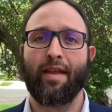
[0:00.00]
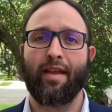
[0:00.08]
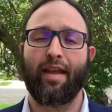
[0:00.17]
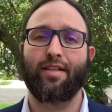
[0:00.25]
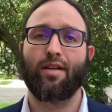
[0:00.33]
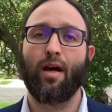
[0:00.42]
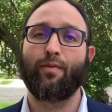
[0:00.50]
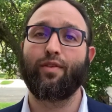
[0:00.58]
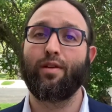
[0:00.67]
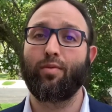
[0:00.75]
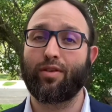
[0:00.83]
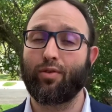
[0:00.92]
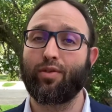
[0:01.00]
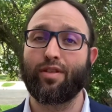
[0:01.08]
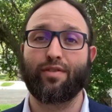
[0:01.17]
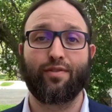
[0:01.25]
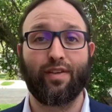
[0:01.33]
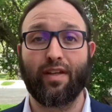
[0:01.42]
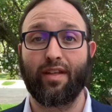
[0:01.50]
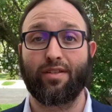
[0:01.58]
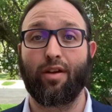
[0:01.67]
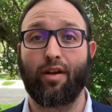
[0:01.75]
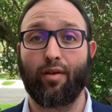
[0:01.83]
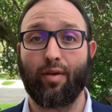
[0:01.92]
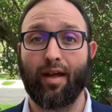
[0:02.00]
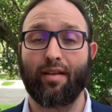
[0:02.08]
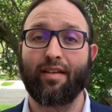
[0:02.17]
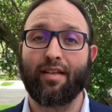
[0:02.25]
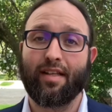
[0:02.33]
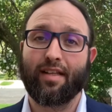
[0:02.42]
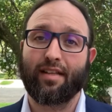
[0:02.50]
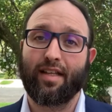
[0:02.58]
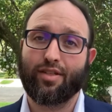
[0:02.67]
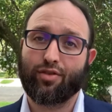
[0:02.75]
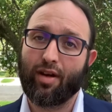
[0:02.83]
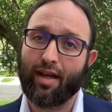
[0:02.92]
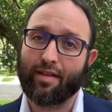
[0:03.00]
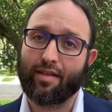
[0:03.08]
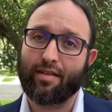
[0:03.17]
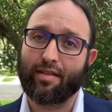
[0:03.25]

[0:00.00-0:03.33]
And so hopefully with all this fear that's going around, let's try and